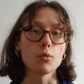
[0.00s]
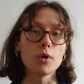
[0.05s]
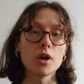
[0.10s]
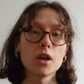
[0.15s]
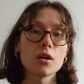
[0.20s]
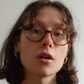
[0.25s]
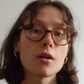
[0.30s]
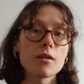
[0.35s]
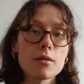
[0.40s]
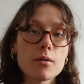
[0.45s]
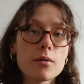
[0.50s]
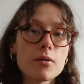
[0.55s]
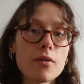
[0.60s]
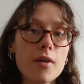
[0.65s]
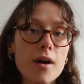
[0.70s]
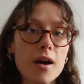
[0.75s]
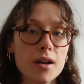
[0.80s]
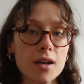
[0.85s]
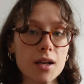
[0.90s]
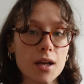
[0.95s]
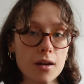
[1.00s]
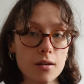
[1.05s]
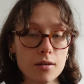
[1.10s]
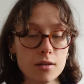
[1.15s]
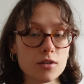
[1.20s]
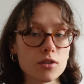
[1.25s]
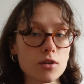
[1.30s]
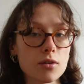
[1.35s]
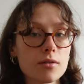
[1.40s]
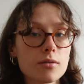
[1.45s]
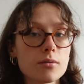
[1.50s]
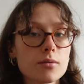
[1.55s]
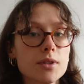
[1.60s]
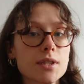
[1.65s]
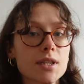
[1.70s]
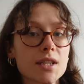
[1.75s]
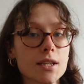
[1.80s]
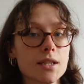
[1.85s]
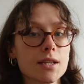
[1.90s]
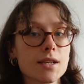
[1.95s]
we know that
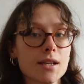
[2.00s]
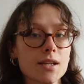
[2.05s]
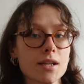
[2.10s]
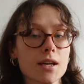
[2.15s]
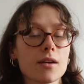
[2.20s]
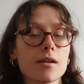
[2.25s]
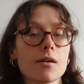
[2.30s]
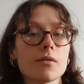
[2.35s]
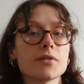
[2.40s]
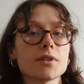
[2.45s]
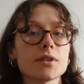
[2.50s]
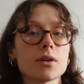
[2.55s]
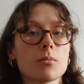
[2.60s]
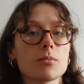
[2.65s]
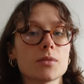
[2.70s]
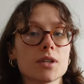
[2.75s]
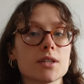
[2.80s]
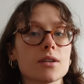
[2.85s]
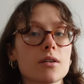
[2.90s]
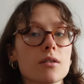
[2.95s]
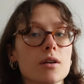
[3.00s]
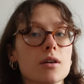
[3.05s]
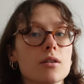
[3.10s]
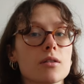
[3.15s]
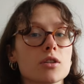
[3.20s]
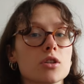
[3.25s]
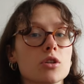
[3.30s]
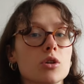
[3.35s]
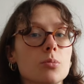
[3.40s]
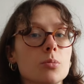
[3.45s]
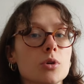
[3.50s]
Neanderthals did have some desire to